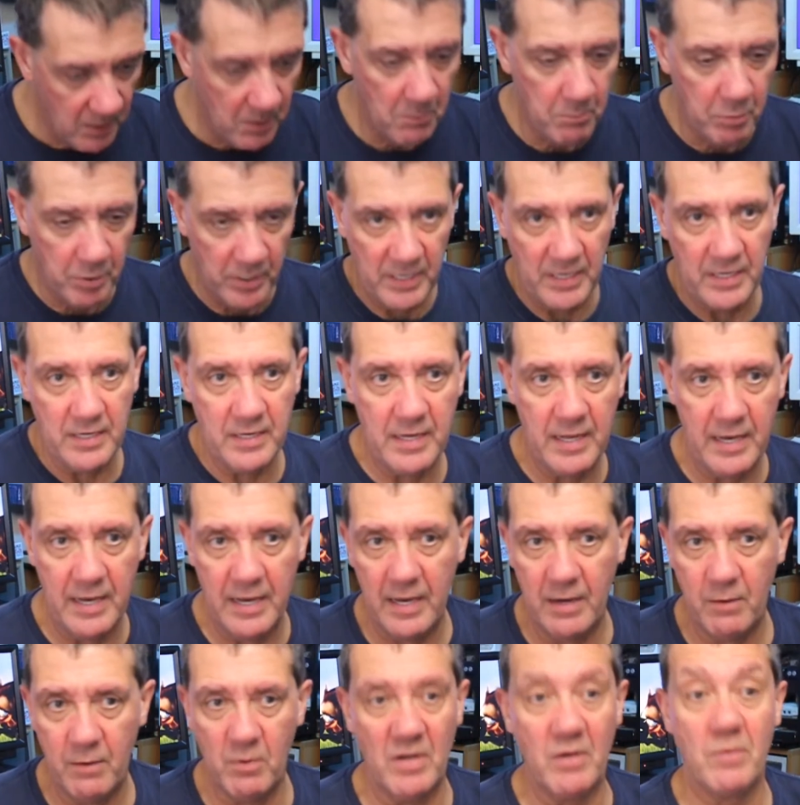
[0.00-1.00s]
Put it in
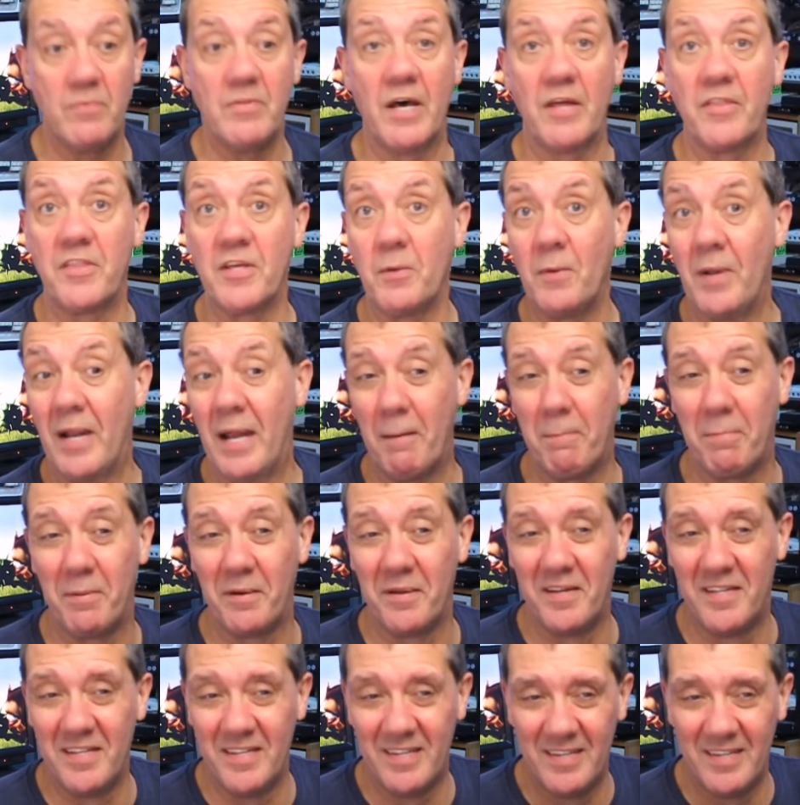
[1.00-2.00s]
there, well, nothing will happen.